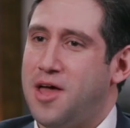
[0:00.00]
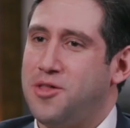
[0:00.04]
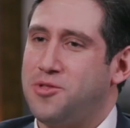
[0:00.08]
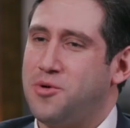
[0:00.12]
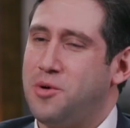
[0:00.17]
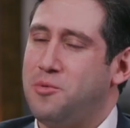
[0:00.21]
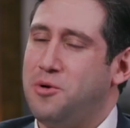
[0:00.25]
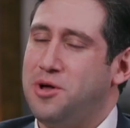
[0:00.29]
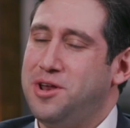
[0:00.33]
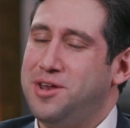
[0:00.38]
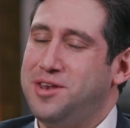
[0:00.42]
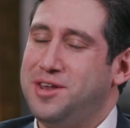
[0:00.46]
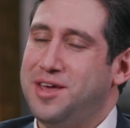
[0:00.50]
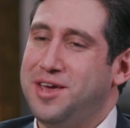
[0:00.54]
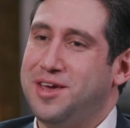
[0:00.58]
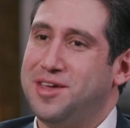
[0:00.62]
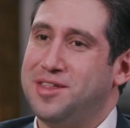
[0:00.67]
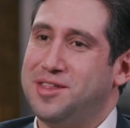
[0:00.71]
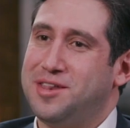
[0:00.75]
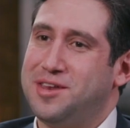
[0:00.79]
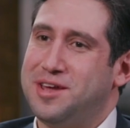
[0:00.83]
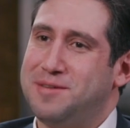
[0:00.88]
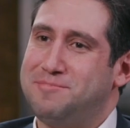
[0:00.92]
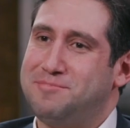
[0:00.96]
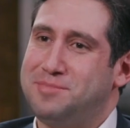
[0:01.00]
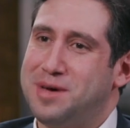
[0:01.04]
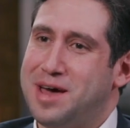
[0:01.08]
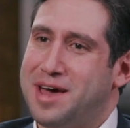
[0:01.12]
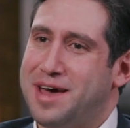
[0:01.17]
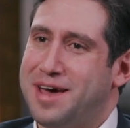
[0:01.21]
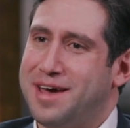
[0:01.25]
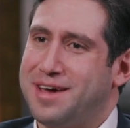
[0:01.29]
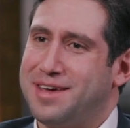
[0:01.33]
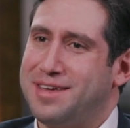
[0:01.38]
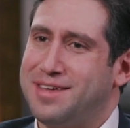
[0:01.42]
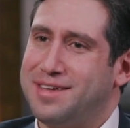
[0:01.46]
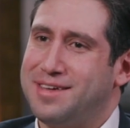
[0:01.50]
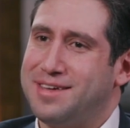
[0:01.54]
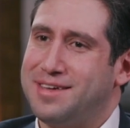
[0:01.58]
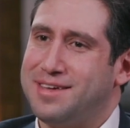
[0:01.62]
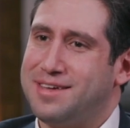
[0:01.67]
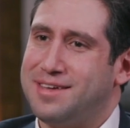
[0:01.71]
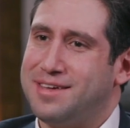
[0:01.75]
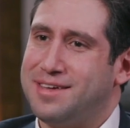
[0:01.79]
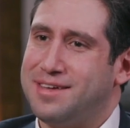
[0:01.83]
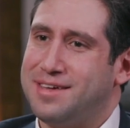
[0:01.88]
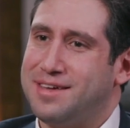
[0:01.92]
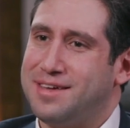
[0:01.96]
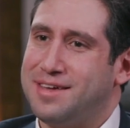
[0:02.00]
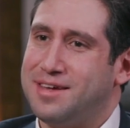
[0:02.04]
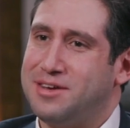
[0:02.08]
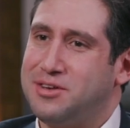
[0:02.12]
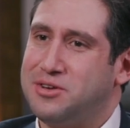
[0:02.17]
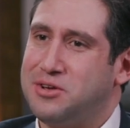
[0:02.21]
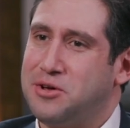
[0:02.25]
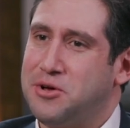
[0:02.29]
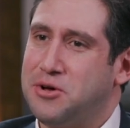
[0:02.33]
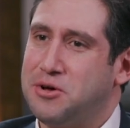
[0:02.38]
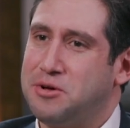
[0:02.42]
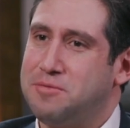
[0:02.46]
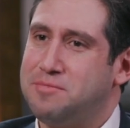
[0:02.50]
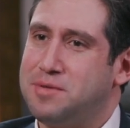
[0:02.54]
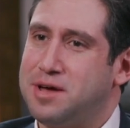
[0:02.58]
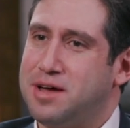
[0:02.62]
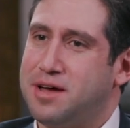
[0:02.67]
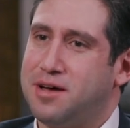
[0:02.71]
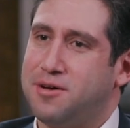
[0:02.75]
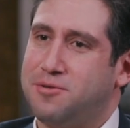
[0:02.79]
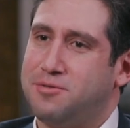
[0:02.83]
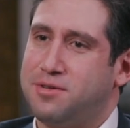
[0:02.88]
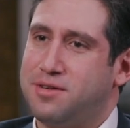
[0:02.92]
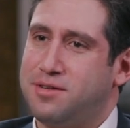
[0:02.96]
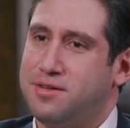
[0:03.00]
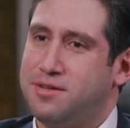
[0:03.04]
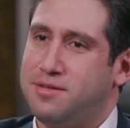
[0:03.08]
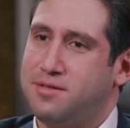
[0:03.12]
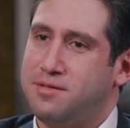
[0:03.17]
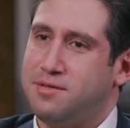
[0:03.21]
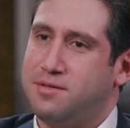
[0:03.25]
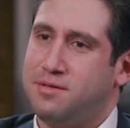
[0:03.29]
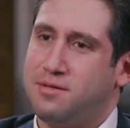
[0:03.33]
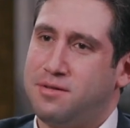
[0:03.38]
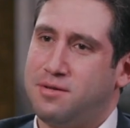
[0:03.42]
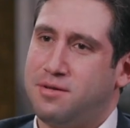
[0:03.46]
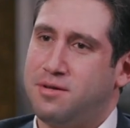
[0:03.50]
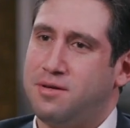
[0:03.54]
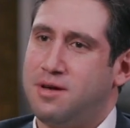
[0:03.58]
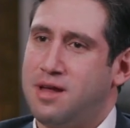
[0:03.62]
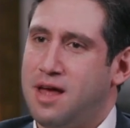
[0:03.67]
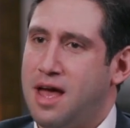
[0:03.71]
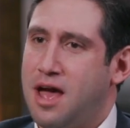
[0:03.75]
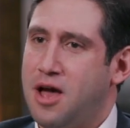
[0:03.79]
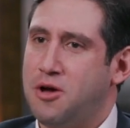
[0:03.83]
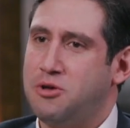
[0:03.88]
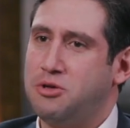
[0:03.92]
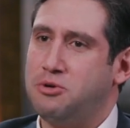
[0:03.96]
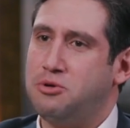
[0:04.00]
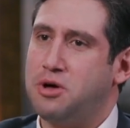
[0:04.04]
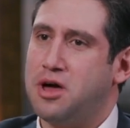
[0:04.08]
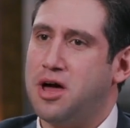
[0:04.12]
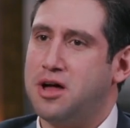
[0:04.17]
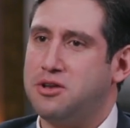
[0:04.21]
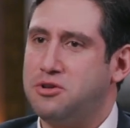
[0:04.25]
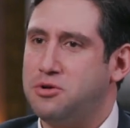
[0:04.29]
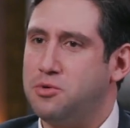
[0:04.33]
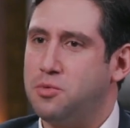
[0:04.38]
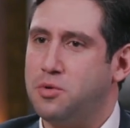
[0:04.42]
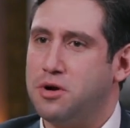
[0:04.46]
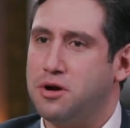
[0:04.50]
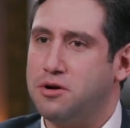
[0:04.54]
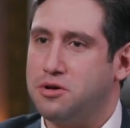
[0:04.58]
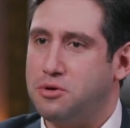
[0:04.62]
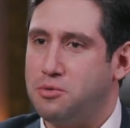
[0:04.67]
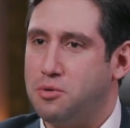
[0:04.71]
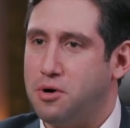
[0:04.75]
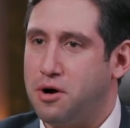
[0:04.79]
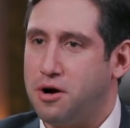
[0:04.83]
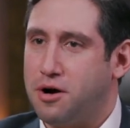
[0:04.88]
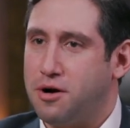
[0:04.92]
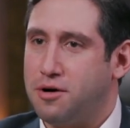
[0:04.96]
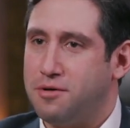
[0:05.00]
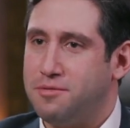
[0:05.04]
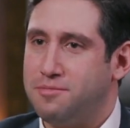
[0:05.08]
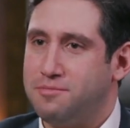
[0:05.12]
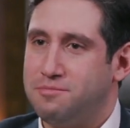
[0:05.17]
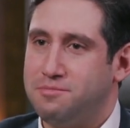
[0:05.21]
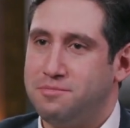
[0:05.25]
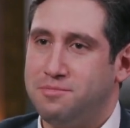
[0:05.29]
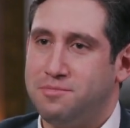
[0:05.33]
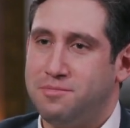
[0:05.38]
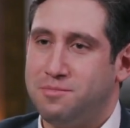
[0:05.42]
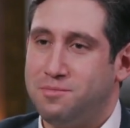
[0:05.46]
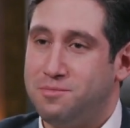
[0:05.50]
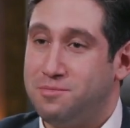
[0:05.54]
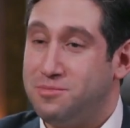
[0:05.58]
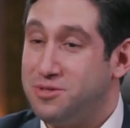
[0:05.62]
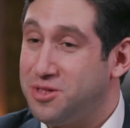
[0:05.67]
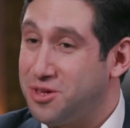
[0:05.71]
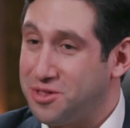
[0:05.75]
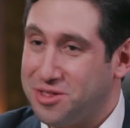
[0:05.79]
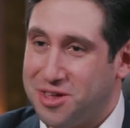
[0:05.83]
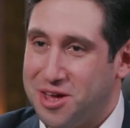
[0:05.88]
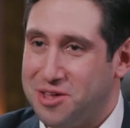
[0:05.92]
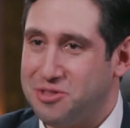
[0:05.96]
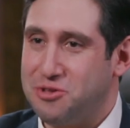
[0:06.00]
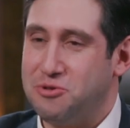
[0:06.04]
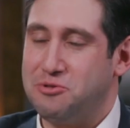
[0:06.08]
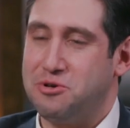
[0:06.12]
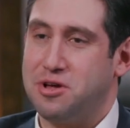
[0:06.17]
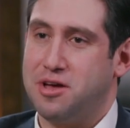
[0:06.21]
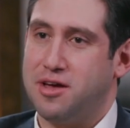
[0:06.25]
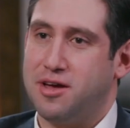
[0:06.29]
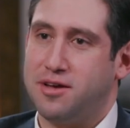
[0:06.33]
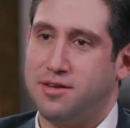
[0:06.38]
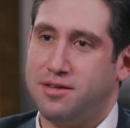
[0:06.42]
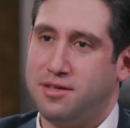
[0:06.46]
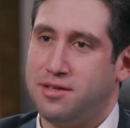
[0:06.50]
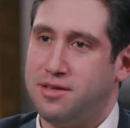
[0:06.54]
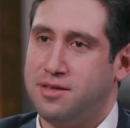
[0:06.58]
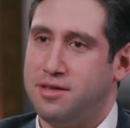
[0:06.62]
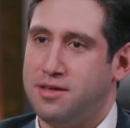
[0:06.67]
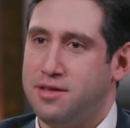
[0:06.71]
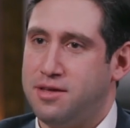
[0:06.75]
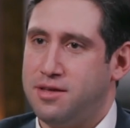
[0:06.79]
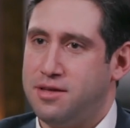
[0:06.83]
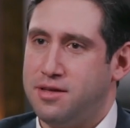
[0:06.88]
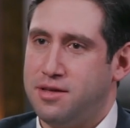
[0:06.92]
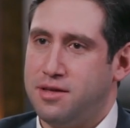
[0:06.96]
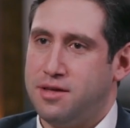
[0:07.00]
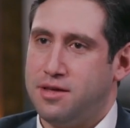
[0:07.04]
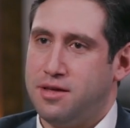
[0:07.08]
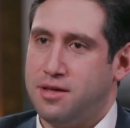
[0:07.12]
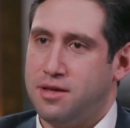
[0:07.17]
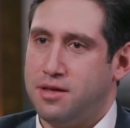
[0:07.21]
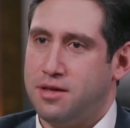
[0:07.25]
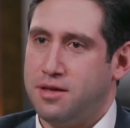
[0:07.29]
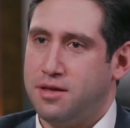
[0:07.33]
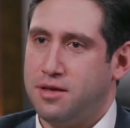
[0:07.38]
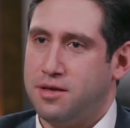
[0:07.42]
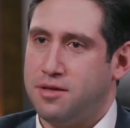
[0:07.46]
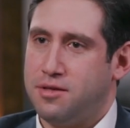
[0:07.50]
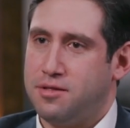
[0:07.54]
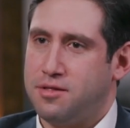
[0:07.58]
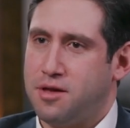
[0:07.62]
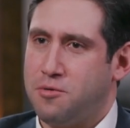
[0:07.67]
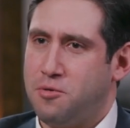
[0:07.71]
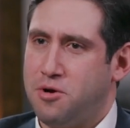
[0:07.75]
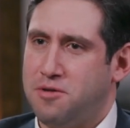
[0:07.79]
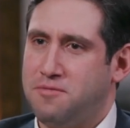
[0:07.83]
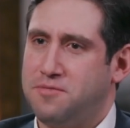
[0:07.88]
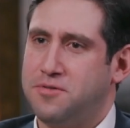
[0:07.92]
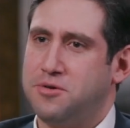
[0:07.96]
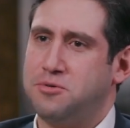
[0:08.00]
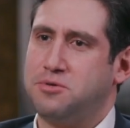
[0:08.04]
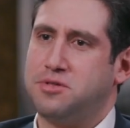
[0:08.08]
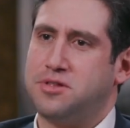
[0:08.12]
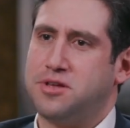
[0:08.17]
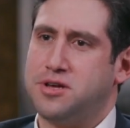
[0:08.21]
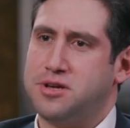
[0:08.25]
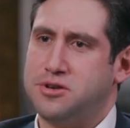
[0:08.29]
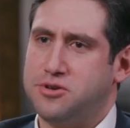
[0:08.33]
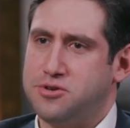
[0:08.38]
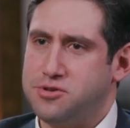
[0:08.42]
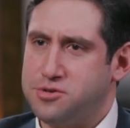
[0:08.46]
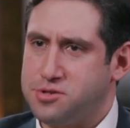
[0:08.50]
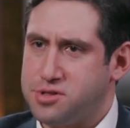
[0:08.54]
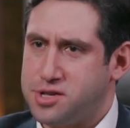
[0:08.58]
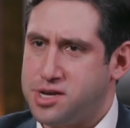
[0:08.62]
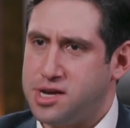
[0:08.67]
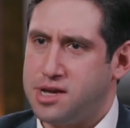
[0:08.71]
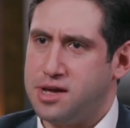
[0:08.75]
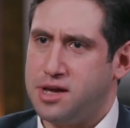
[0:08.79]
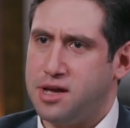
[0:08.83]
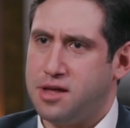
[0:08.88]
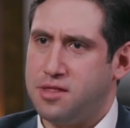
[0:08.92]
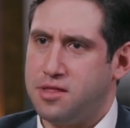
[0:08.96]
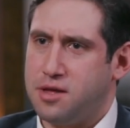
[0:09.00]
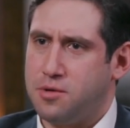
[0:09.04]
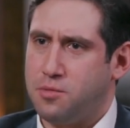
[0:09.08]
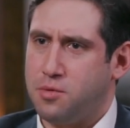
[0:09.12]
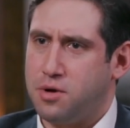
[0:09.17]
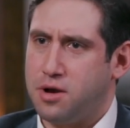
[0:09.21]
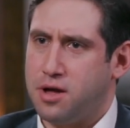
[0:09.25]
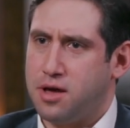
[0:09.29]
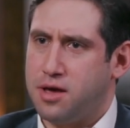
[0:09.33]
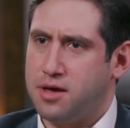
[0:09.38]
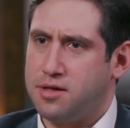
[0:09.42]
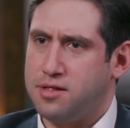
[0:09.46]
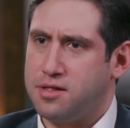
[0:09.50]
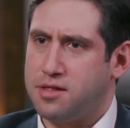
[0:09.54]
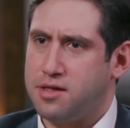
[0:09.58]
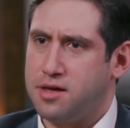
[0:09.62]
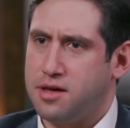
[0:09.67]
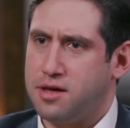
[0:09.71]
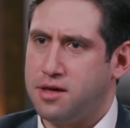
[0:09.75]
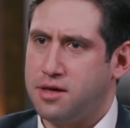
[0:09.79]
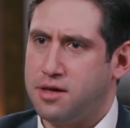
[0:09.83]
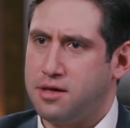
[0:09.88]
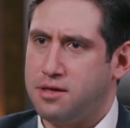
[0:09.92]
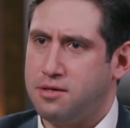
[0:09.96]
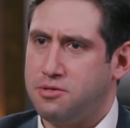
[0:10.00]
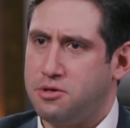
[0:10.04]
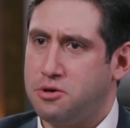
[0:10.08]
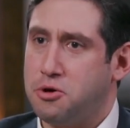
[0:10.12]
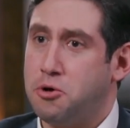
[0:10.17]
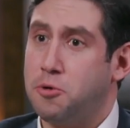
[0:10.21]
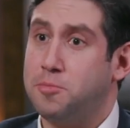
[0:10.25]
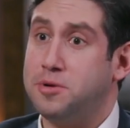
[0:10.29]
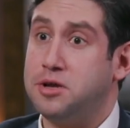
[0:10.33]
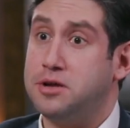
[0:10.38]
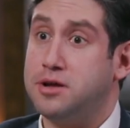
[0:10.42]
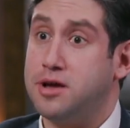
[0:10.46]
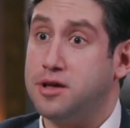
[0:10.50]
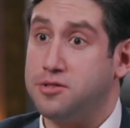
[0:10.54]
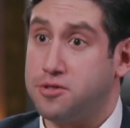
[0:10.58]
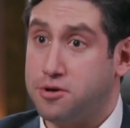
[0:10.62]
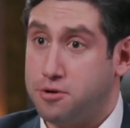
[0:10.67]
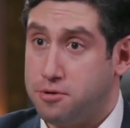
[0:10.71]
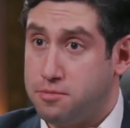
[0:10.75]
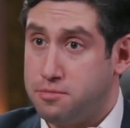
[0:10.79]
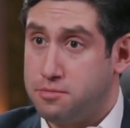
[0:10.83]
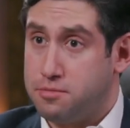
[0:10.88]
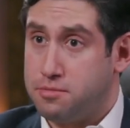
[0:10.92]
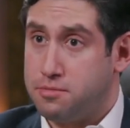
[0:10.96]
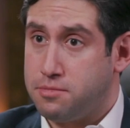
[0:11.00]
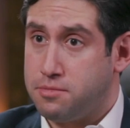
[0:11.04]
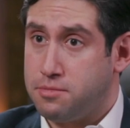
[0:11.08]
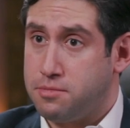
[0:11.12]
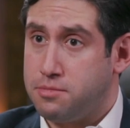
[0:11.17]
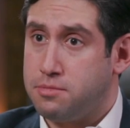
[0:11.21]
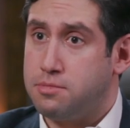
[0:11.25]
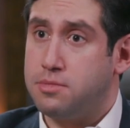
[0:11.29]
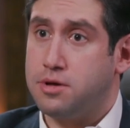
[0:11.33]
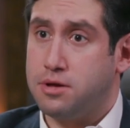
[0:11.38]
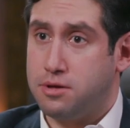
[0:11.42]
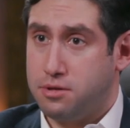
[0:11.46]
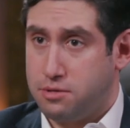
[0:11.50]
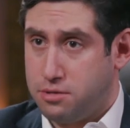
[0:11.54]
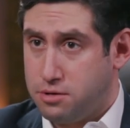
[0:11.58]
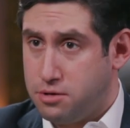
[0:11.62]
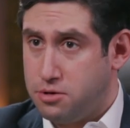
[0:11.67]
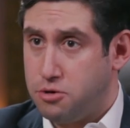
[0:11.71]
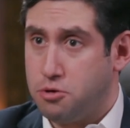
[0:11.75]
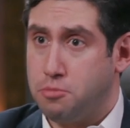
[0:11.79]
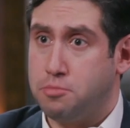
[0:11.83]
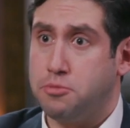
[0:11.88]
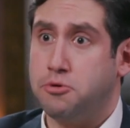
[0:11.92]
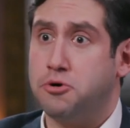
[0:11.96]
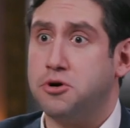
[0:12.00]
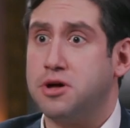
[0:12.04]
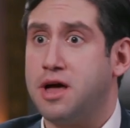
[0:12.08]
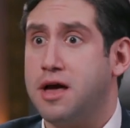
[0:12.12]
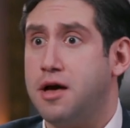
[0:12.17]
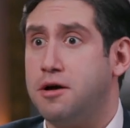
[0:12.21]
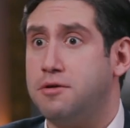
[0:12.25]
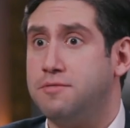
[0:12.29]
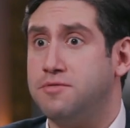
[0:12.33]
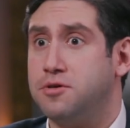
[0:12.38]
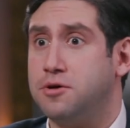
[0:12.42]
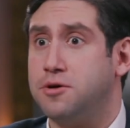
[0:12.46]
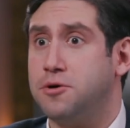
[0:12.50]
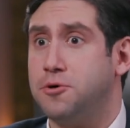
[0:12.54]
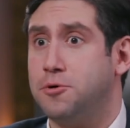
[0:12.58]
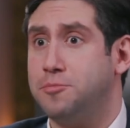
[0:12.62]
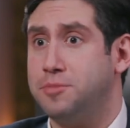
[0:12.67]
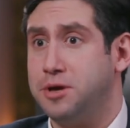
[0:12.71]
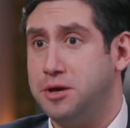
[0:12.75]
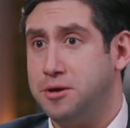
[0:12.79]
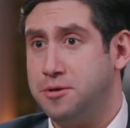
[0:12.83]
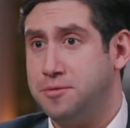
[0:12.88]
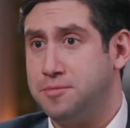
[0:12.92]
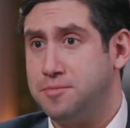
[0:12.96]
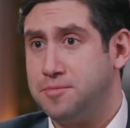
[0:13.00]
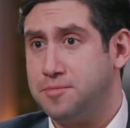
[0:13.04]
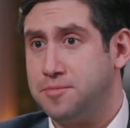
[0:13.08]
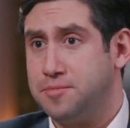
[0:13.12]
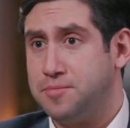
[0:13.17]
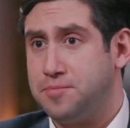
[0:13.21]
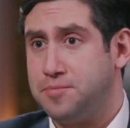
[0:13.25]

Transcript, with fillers: So I want to take a step back and talk about how you got to where you are, success or not. Because I want folks to understand that when I say the Gobi Desert and your book, Out of the Gobi,